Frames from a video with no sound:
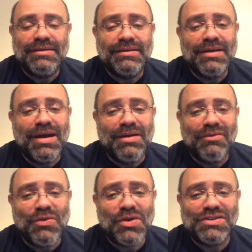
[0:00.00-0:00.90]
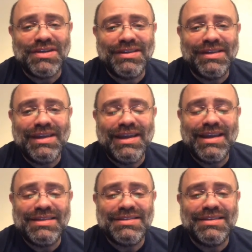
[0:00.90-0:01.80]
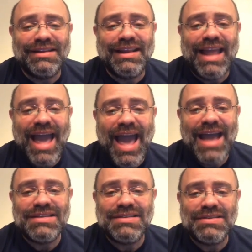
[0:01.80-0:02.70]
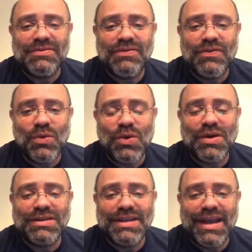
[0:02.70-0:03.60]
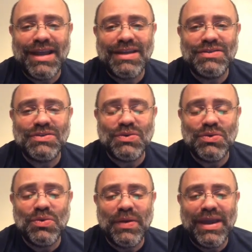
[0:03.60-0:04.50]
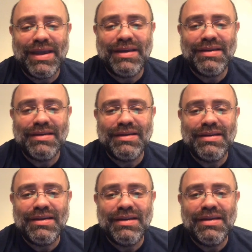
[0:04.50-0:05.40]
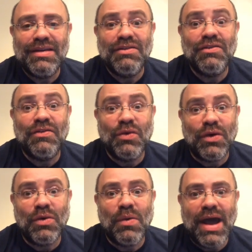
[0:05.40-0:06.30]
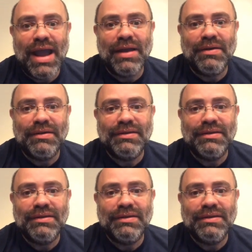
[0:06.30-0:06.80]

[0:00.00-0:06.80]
Unfortunately, it's the last 4-day school week for a while.